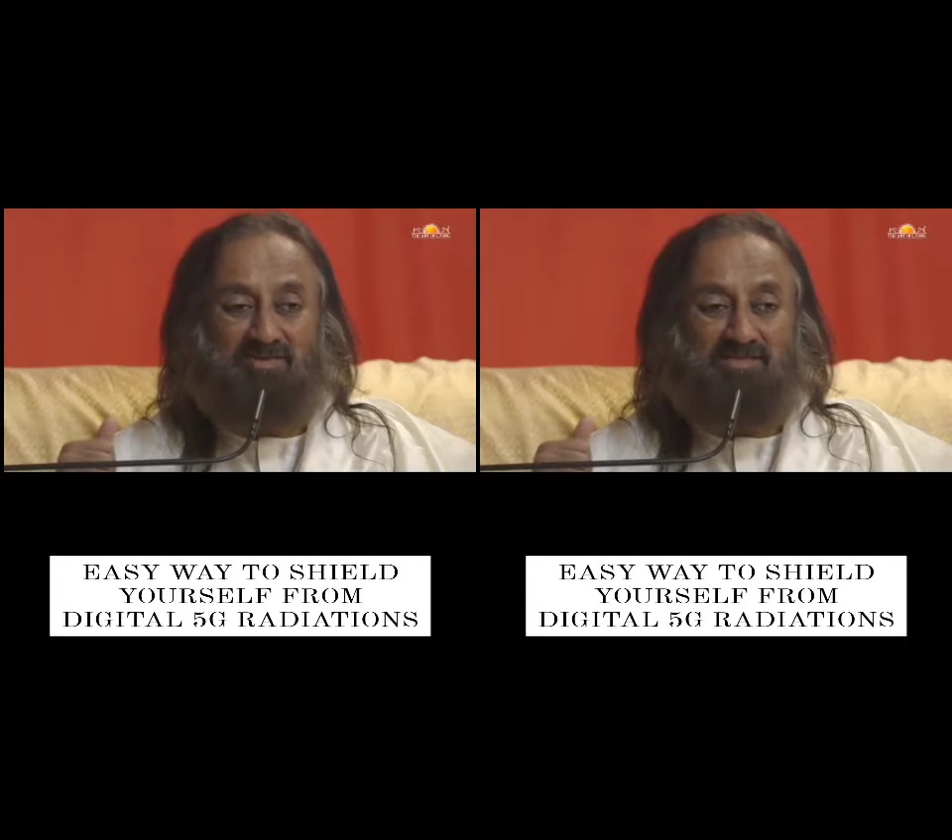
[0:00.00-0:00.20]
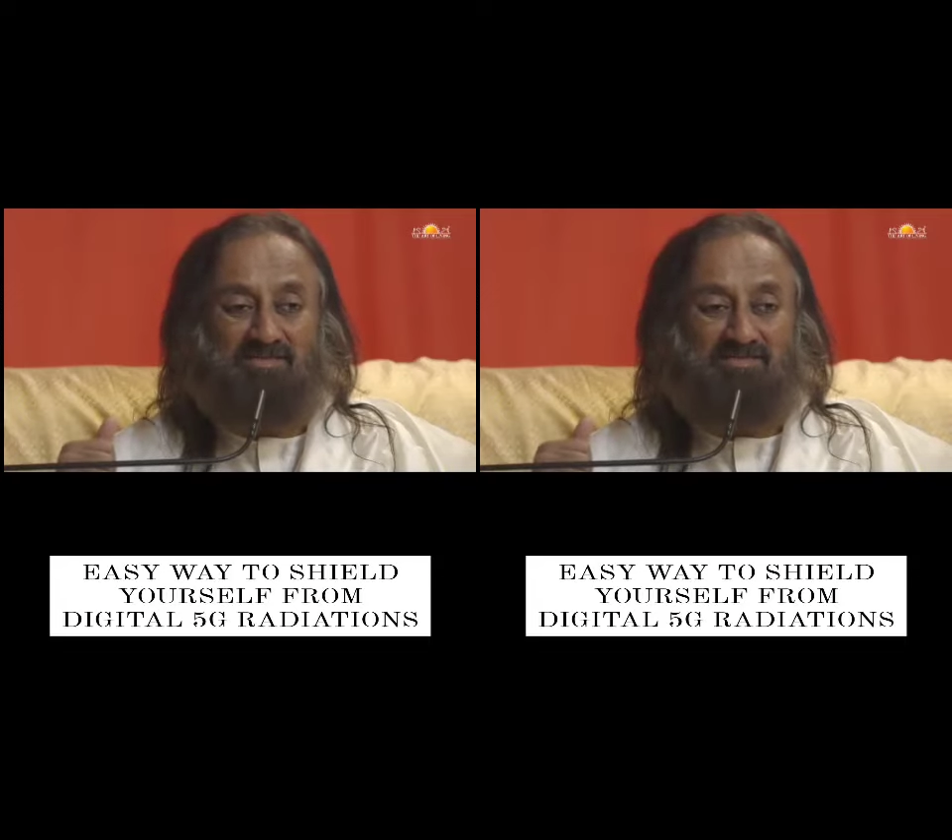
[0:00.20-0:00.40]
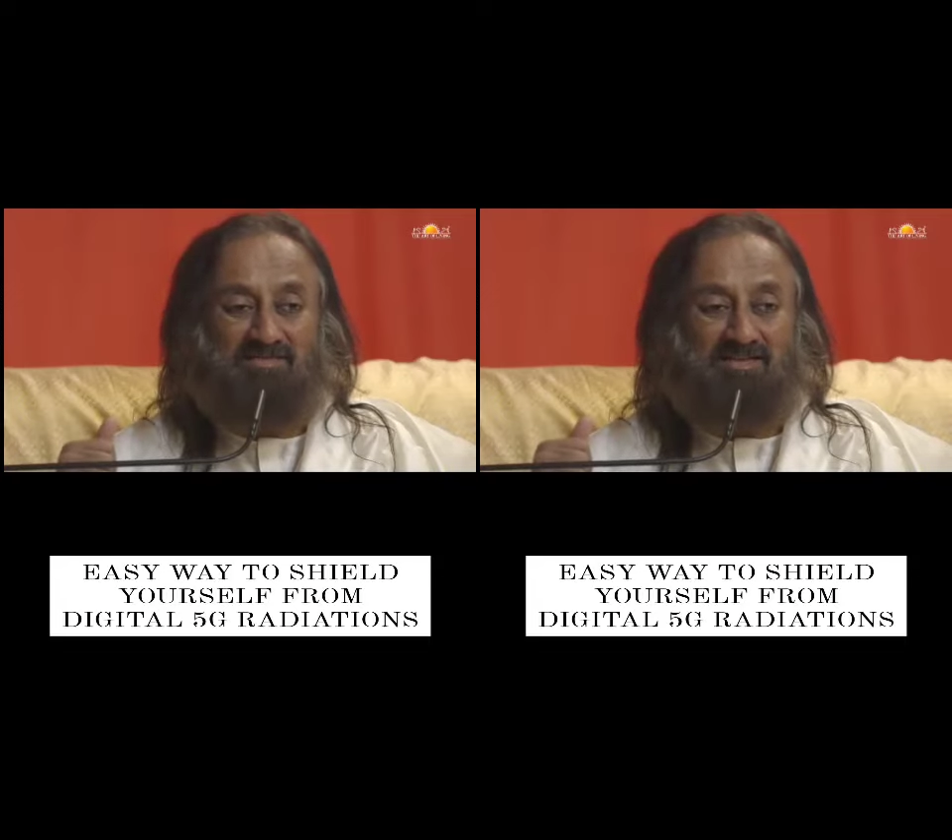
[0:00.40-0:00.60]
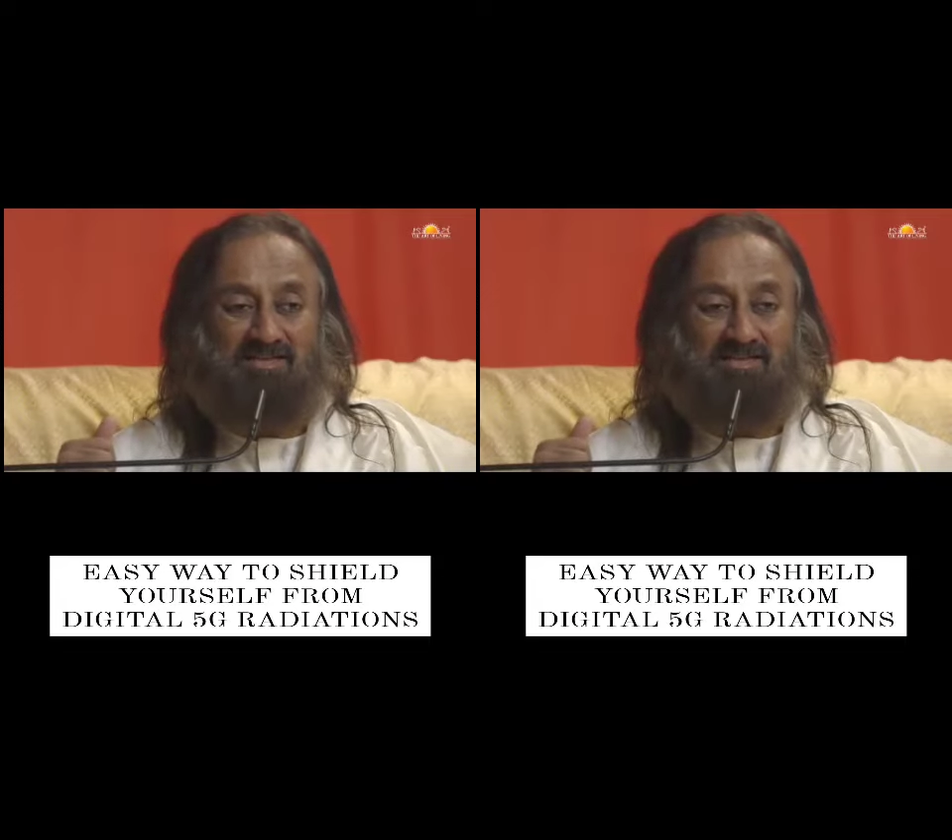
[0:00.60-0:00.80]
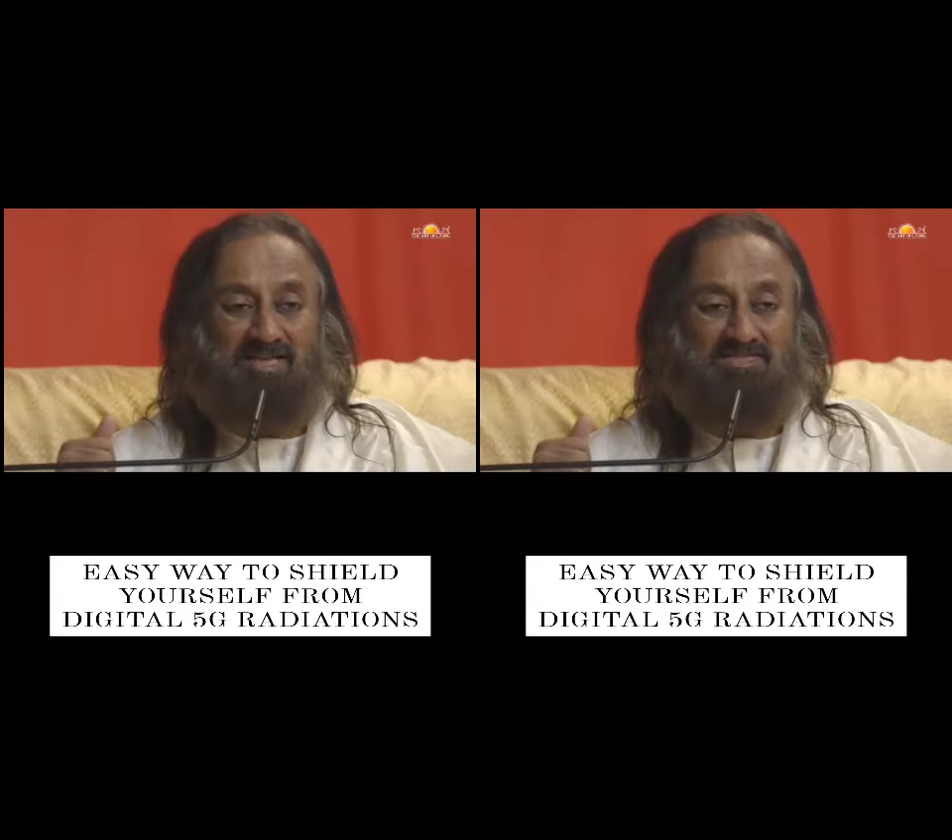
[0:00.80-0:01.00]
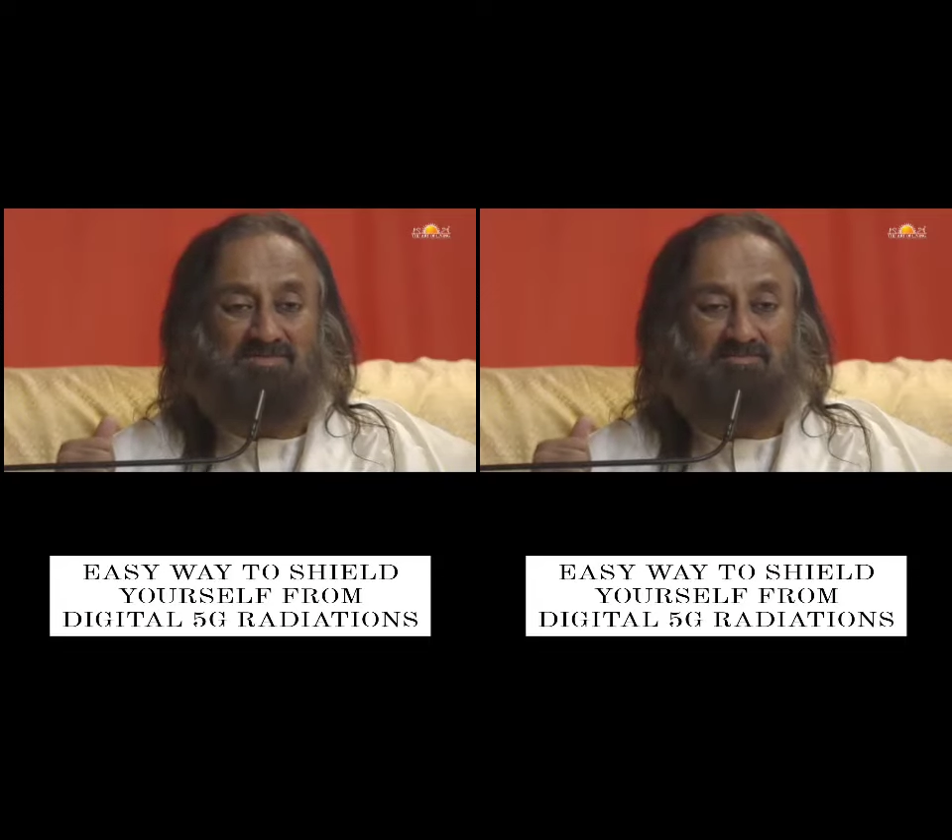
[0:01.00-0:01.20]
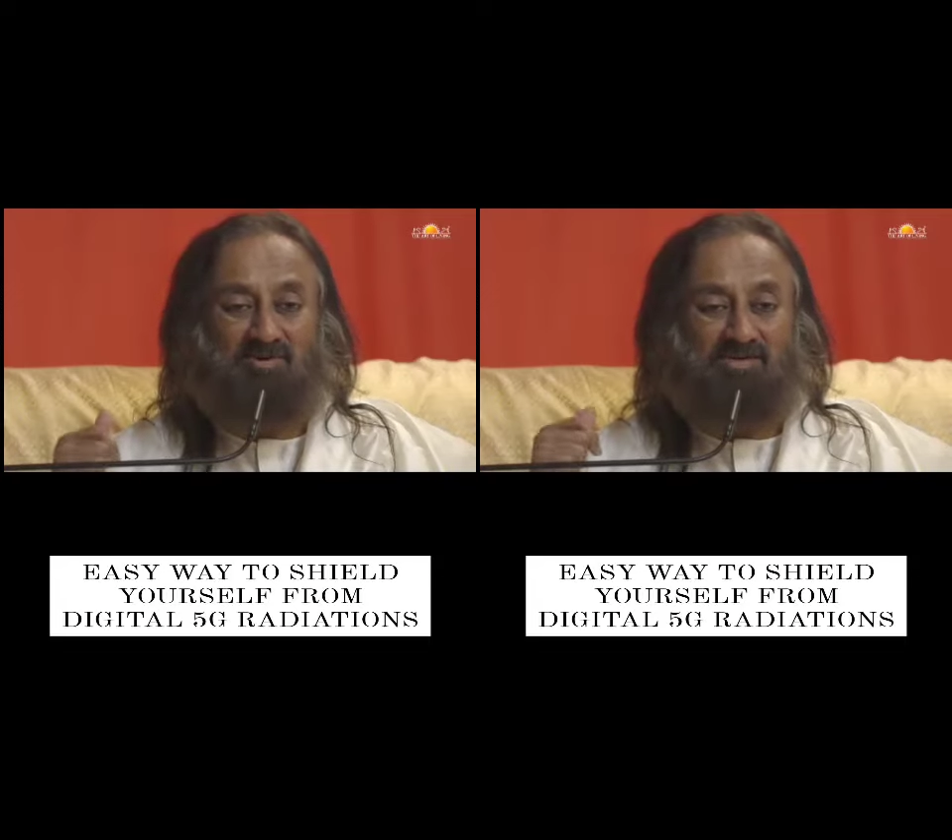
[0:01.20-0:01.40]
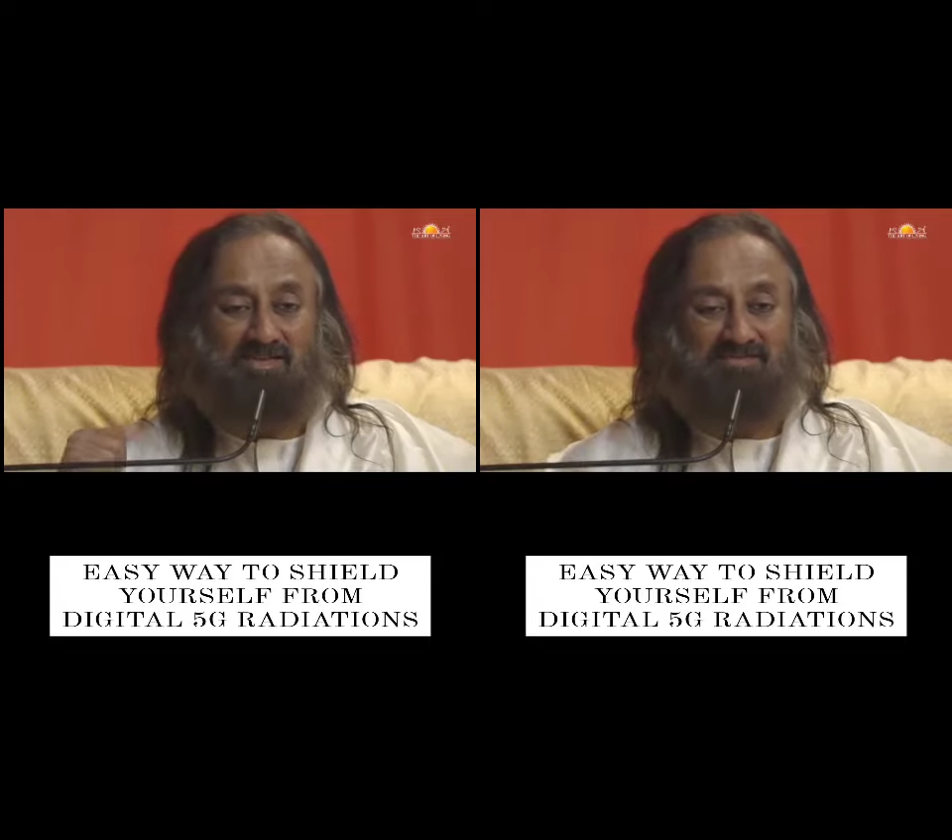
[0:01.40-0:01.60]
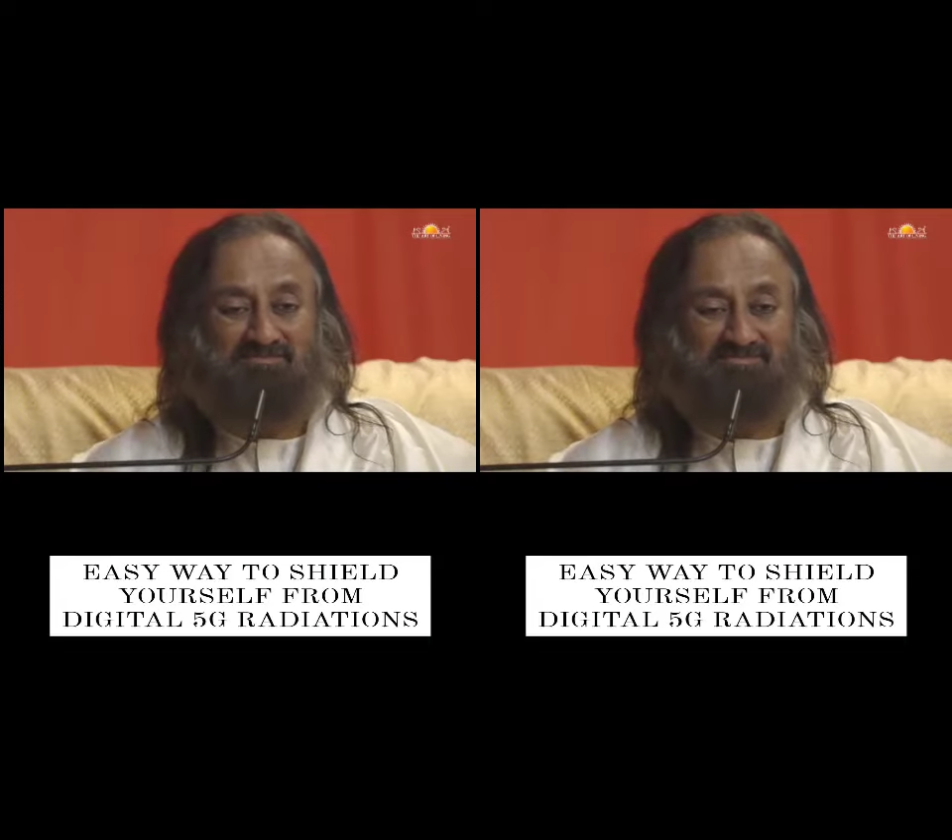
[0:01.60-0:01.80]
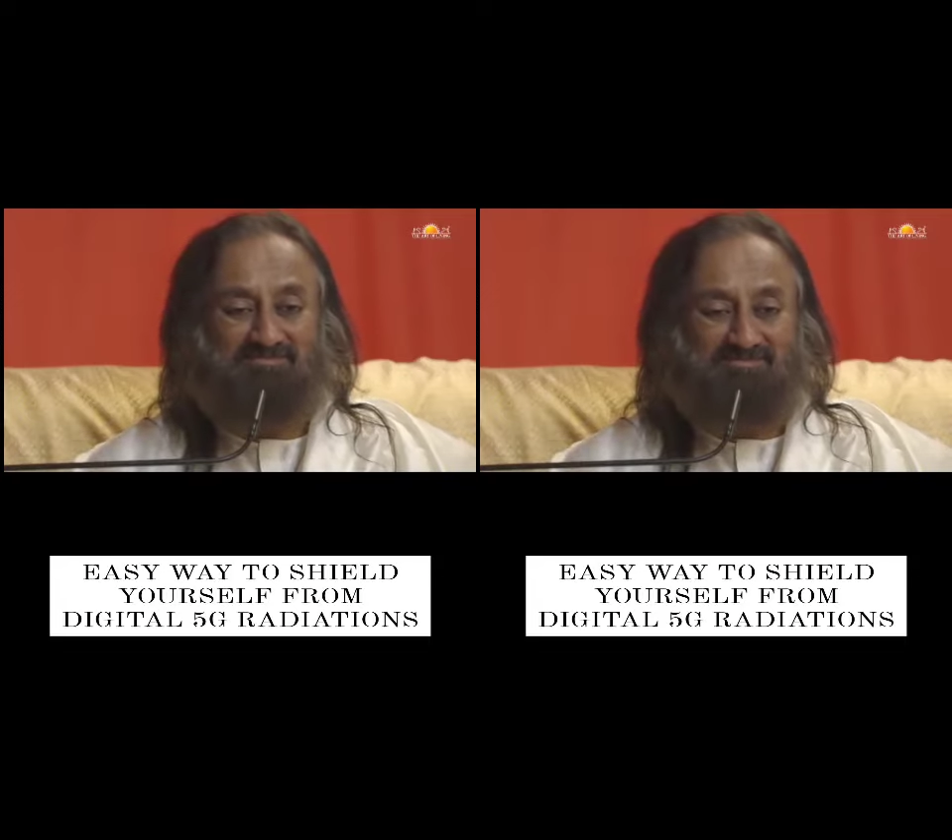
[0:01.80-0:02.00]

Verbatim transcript: button till the next morning.